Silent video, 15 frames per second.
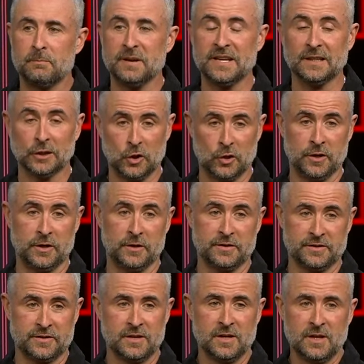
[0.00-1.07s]
be
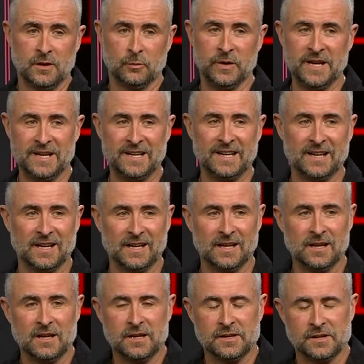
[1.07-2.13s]
learners. We need to,
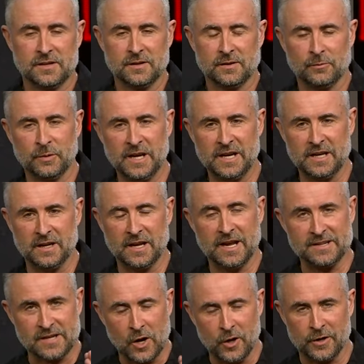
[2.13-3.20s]
we need to,
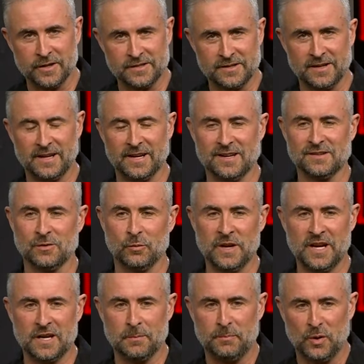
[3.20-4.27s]
as hard as it is, we
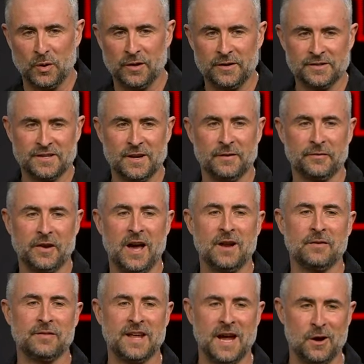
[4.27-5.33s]
need to pull ourselves out
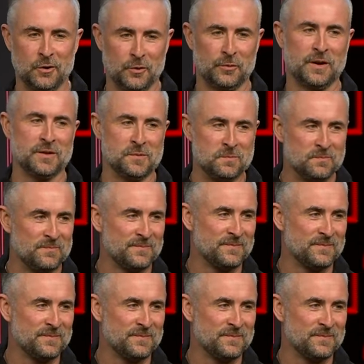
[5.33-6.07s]
of the algorithm.